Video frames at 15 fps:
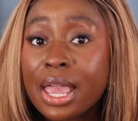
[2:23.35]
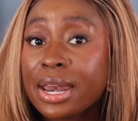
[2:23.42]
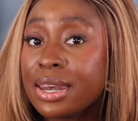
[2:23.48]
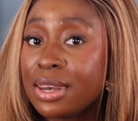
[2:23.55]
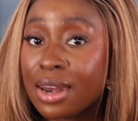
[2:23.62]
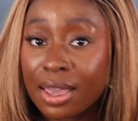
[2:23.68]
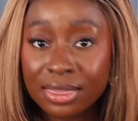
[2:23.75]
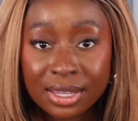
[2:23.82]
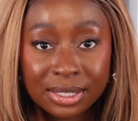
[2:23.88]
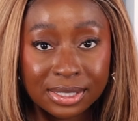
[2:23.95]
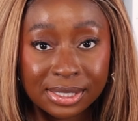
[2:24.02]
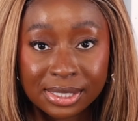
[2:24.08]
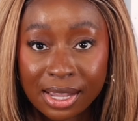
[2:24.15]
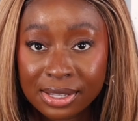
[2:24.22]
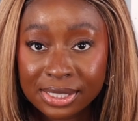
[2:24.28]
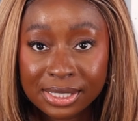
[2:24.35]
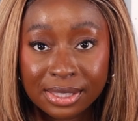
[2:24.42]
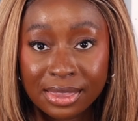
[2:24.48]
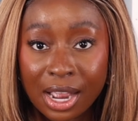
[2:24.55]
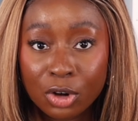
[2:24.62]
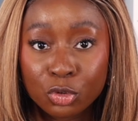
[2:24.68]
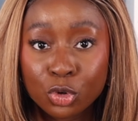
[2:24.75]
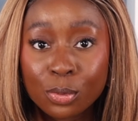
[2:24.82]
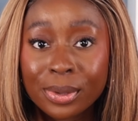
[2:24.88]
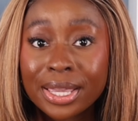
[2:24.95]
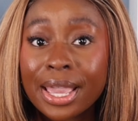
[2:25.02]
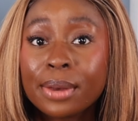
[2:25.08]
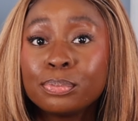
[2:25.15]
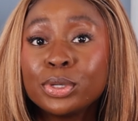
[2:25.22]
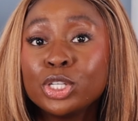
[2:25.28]
Nothing discussed in that room
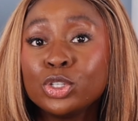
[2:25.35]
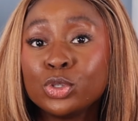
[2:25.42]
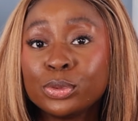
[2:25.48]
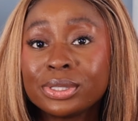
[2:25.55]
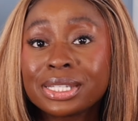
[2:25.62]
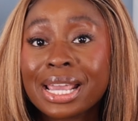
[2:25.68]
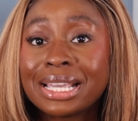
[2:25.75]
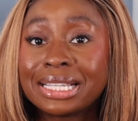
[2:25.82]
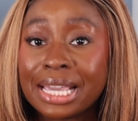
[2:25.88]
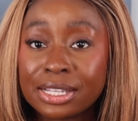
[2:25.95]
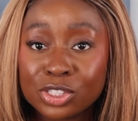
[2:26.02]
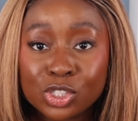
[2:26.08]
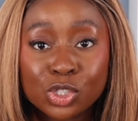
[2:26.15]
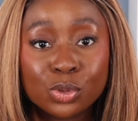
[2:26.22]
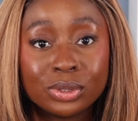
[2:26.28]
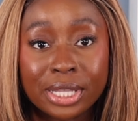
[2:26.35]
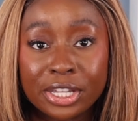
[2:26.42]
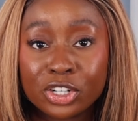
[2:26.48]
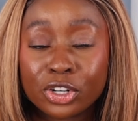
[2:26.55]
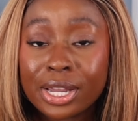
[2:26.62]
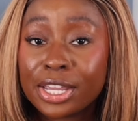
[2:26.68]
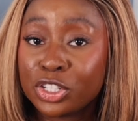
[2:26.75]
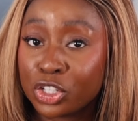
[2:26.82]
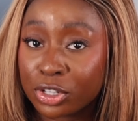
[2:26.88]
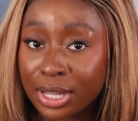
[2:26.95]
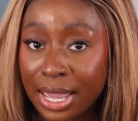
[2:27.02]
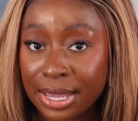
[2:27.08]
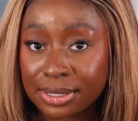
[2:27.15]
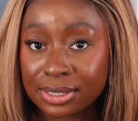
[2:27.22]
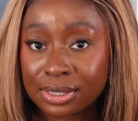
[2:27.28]
can be used against you later in your
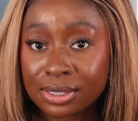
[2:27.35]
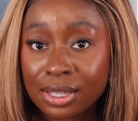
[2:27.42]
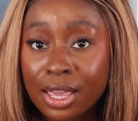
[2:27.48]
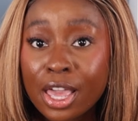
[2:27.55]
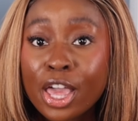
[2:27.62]
case.